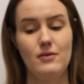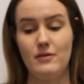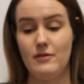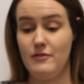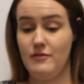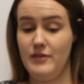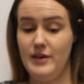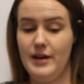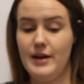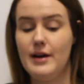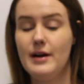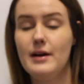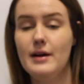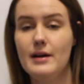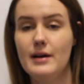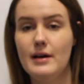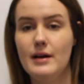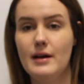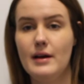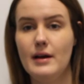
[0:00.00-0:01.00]
or fear,
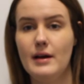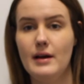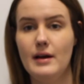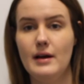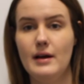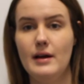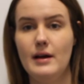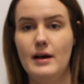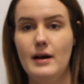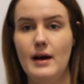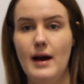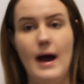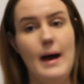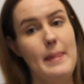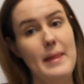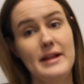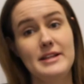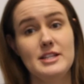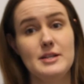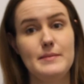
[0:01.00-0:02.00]

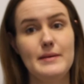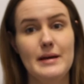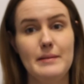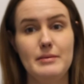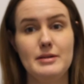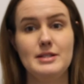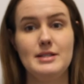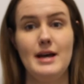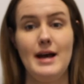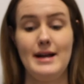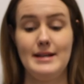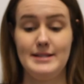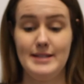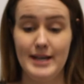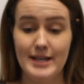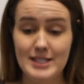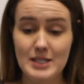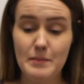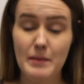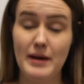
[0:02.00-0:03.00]
and then to be able to
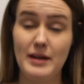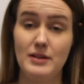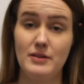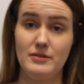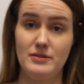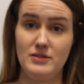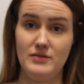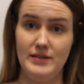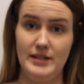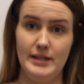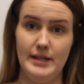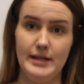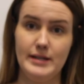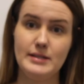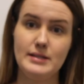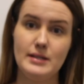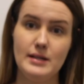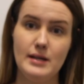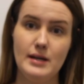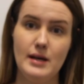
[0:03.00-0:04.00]
anticipate those
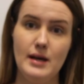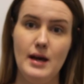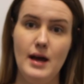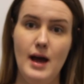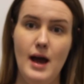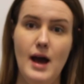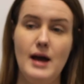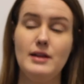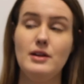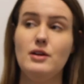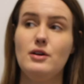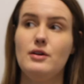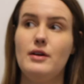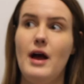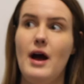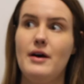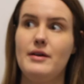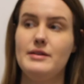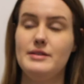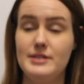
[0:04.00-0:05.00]
feelings and learn
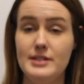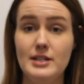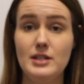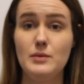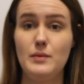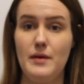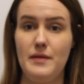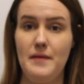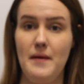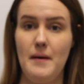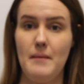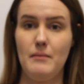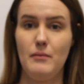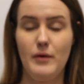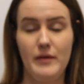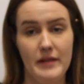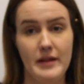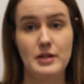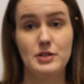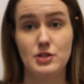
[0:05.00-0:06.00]
how to deal with them
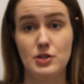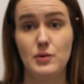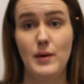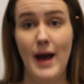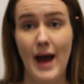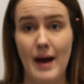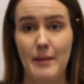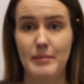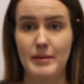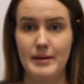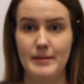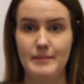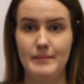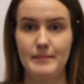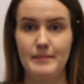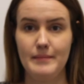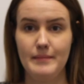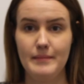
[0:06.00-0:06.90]
when they do happen.